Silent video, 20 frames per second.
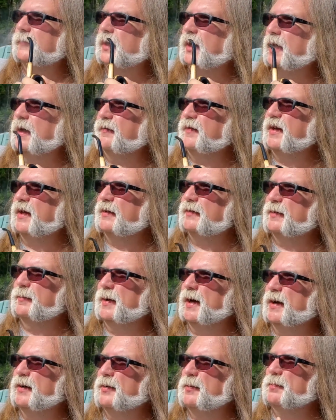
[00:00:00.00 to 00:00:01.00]
I haven't had
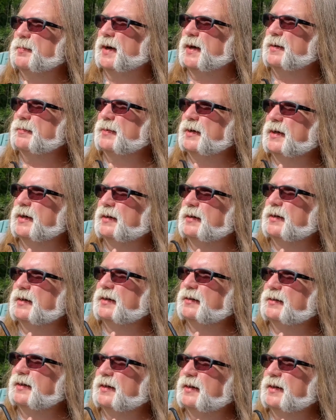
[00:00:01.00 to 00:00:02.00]
tobacco bite me in a
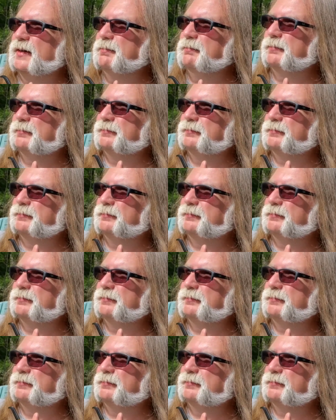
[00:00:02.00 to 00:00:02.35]
long time.